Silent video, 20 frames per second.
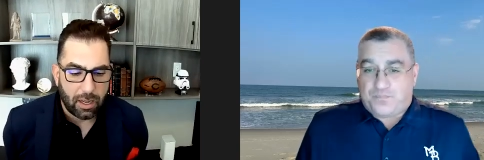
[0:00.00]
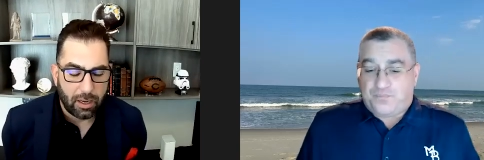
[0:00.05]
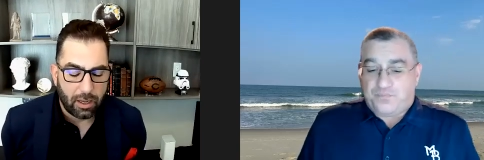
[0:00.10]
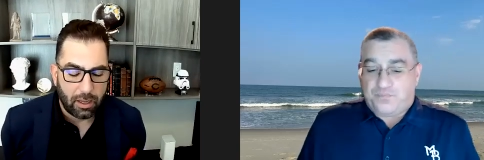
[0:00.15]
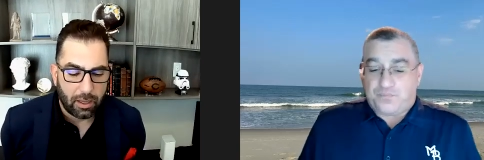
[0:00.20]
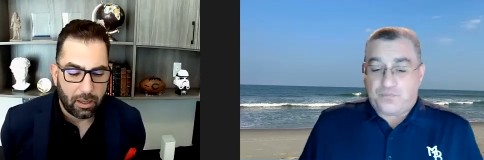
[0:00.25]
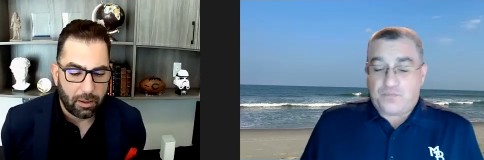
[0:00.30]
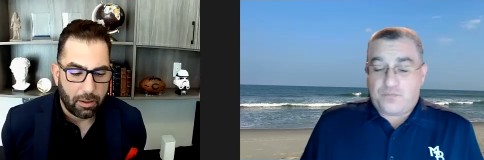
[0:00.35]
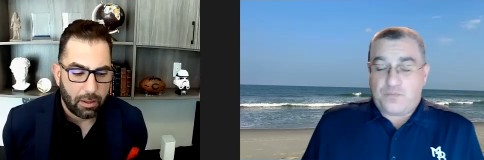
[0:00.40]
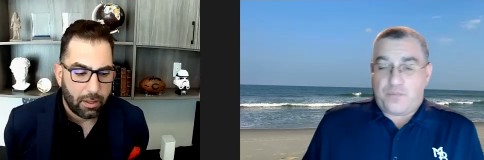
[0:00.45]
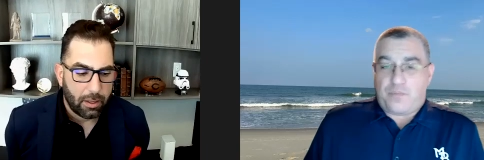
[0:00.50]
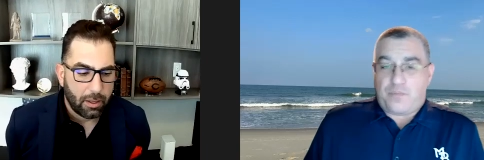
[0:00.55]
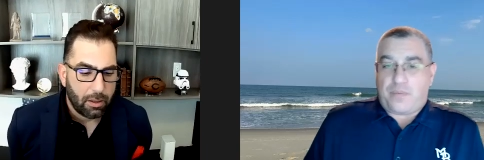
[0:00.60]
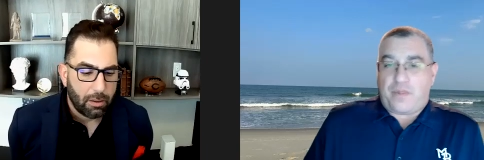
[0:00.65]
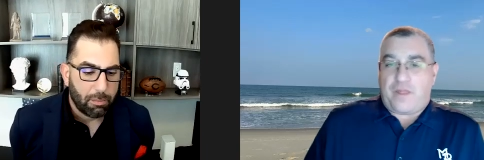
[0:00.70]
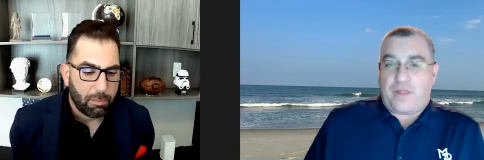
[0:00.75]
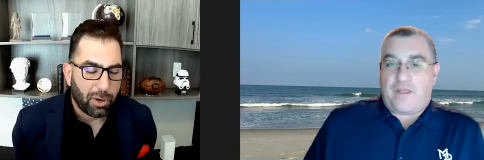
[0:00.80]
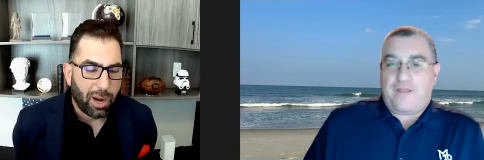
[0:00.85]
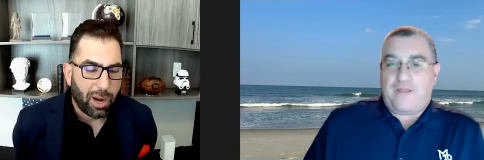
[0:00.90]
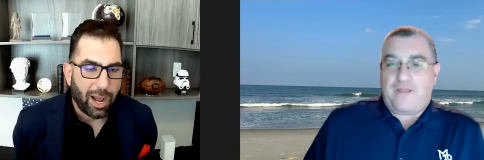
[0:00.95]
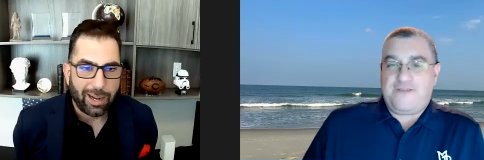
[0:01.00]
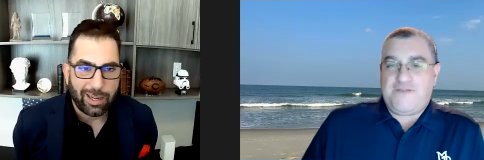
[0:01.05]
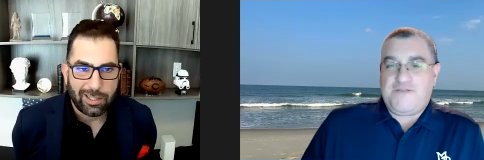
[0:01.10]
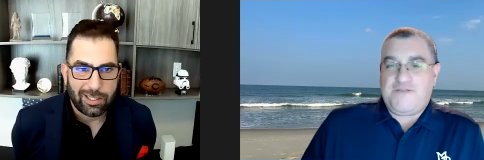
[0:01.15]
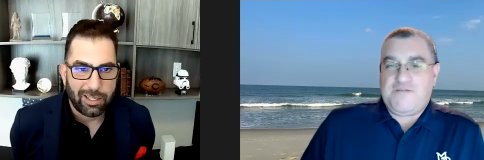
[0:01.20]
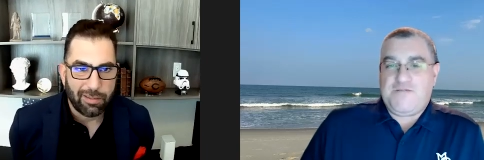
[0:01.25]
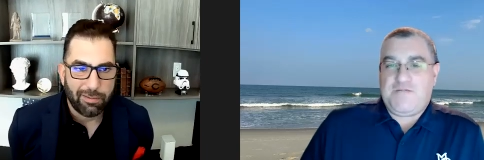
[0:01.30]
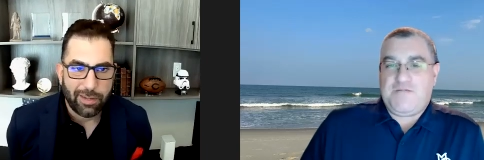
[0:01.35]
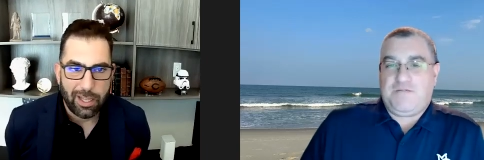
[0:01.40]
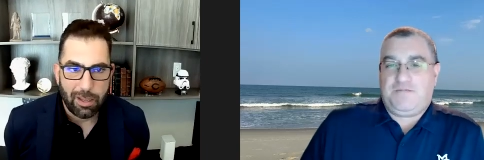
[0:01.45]
Speaker 1: on a
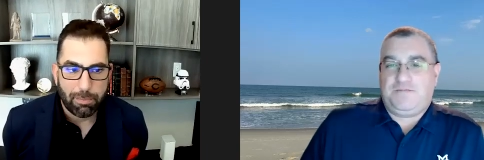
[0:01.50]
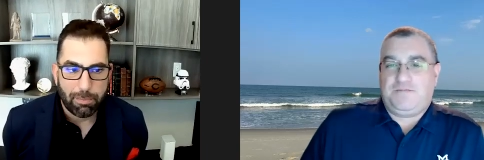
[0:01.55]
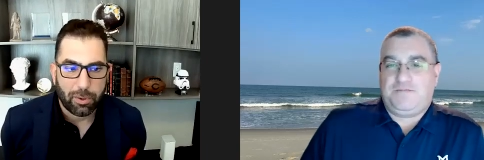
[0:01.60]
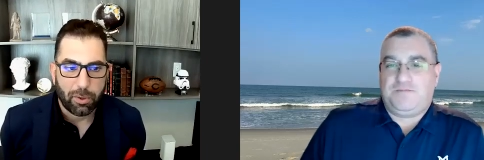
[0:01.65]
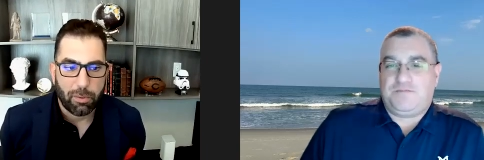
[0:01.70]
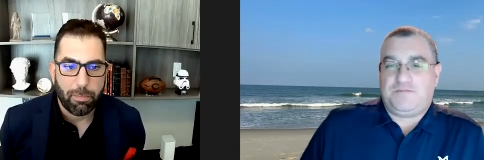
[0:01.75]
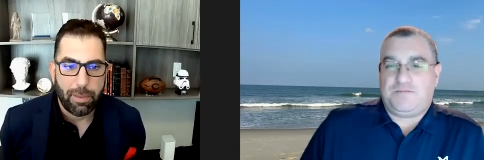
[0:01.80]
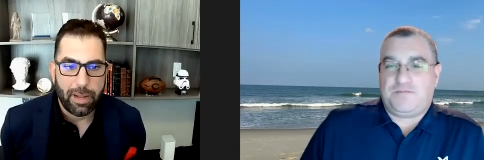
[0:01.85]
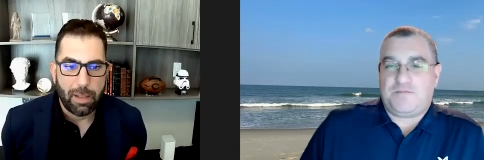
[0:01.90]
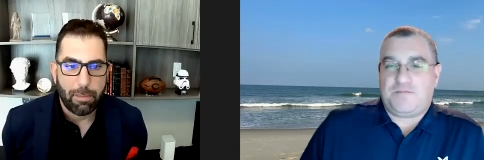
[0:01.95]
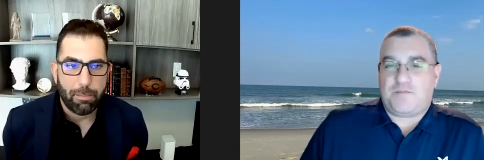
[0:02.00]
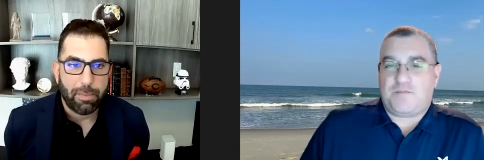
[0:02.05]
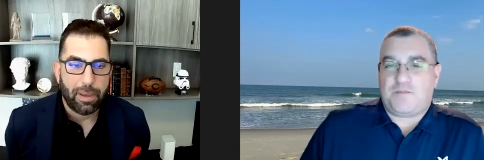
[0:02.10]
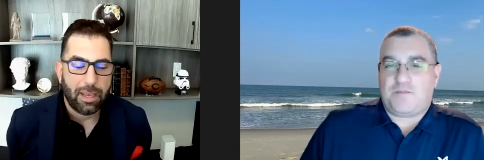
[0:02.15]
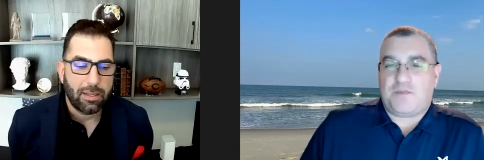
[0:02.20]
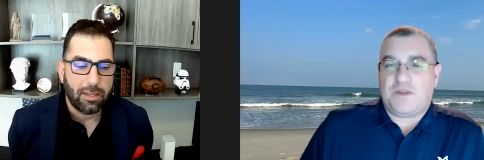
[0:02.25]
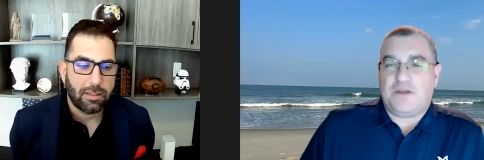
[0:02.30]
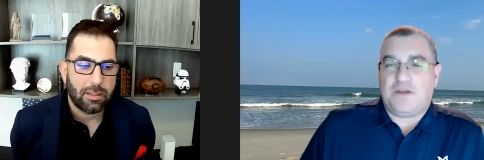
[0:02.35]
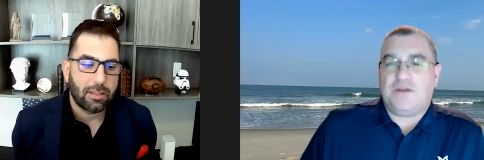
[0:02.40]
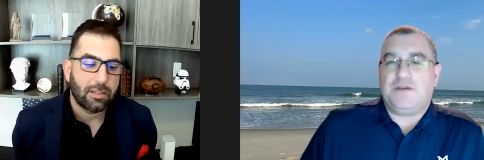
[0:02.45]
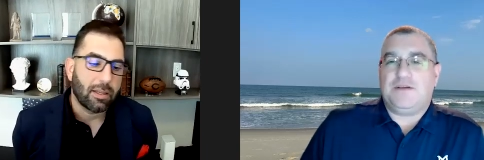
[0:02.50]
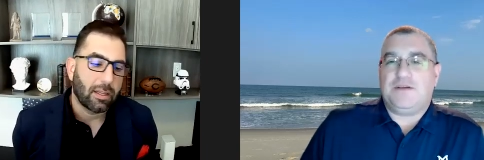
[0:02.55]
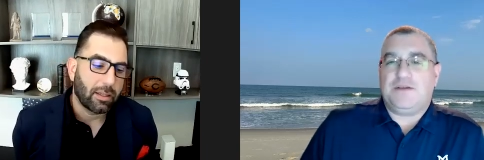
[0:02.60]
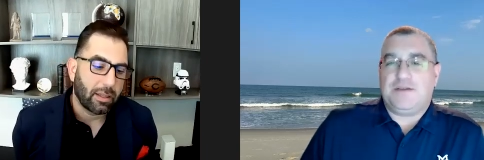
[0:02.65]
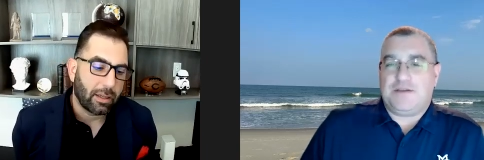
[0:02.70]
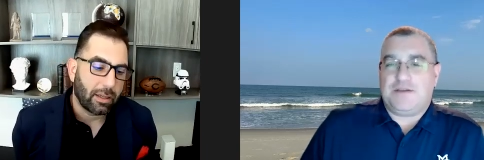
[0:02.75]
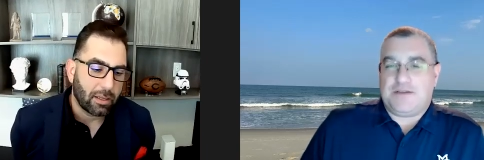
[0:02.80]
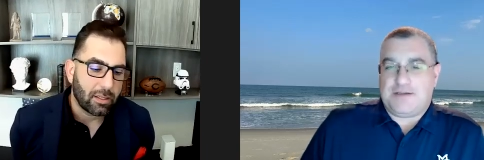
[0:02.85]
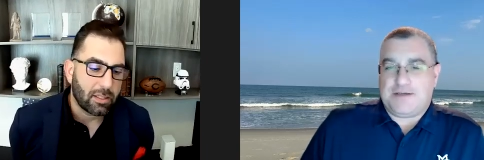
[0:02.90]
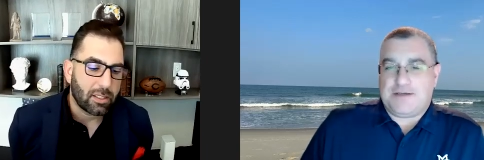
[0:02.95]
productivity per minute basis on
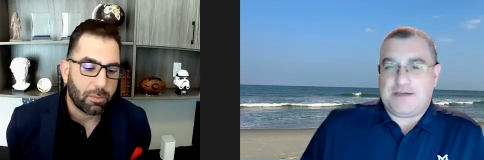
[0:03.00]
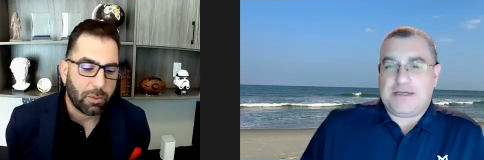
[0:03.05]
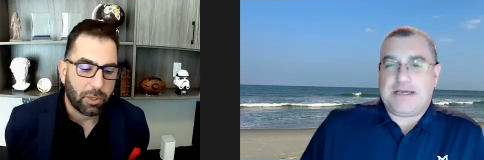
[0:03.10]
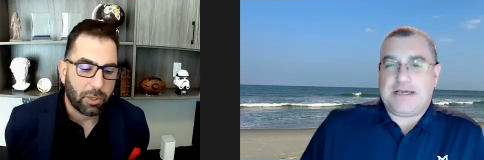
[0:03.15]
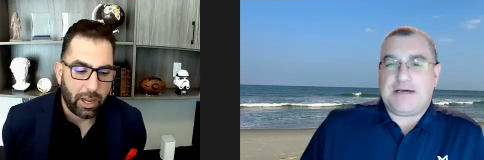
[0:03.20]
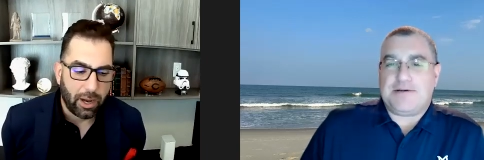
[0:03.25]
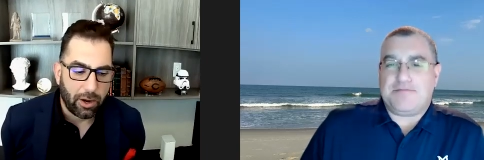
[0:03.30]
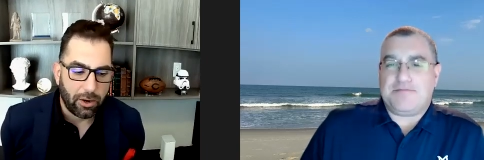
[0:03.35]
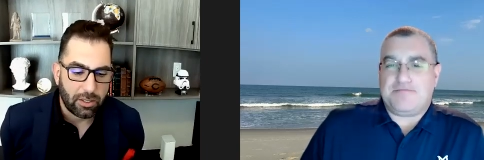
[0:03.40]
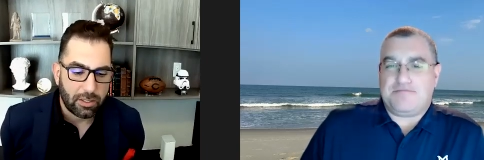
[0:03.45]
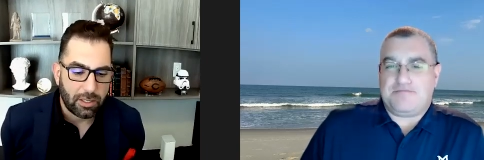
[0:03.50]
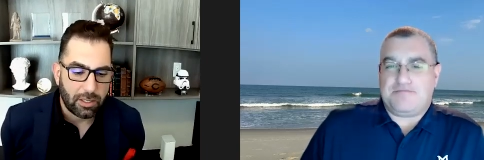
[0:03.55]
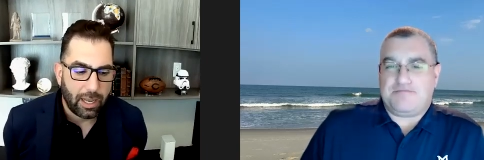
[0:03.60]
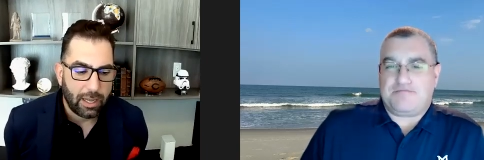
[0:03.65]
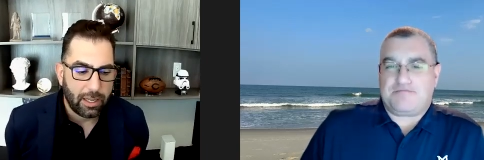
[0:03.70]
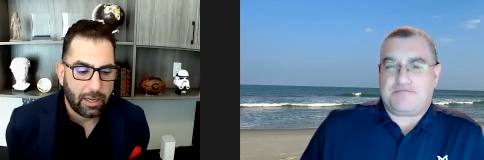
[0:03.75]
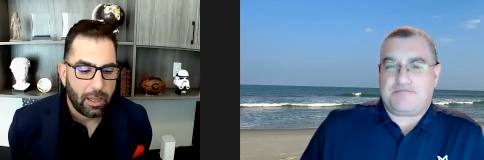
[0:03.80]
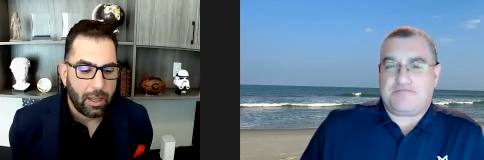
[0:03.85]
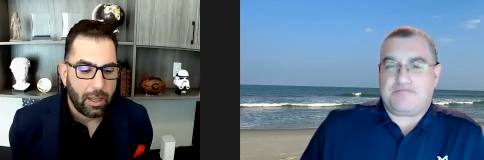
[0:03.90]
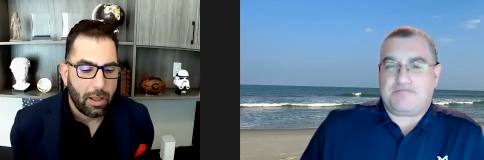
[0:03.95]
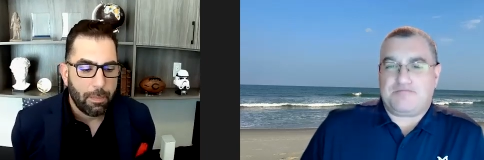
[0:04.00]
the customer care side.